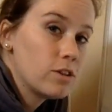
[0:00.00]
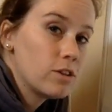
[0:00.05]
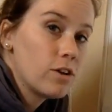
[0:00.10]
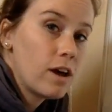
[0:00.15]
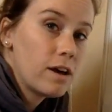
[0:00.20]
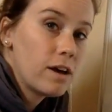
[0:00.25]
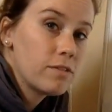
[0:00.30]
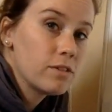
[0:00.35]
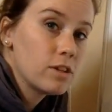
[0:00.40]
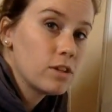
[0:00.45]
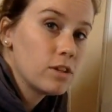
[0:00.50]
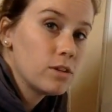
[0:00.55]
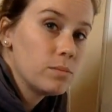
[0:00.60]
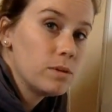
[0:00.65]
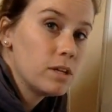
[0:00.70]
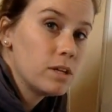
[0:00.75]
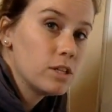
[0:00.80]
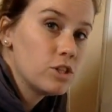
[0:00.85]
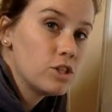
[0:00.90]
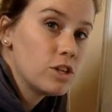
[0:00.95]
they'll have a little
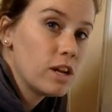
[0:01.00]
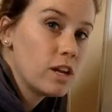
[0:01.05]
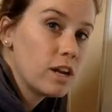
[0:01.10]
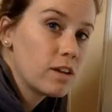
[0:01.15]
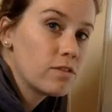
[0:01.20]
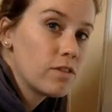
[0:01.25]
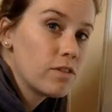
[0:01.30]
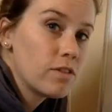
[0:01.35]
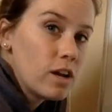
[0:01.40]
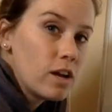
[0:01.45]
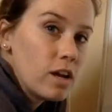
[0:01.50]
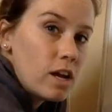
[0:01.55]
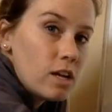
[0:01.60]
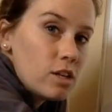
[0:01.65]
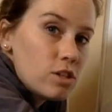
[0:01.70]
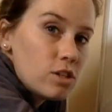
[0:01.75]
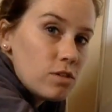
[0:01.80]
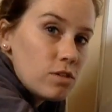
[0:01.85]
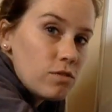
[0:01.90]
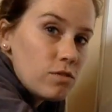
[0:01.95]
bit of genetic
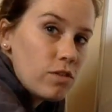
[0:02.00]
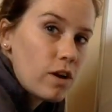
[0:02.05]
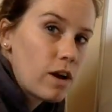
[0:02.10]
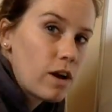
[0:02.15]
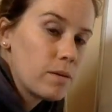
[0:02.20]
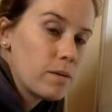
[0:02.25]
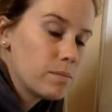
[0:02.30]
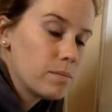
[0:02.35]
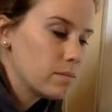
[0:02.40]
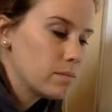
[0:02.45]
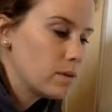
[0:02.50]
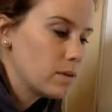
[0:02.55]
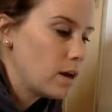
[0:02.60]
variation from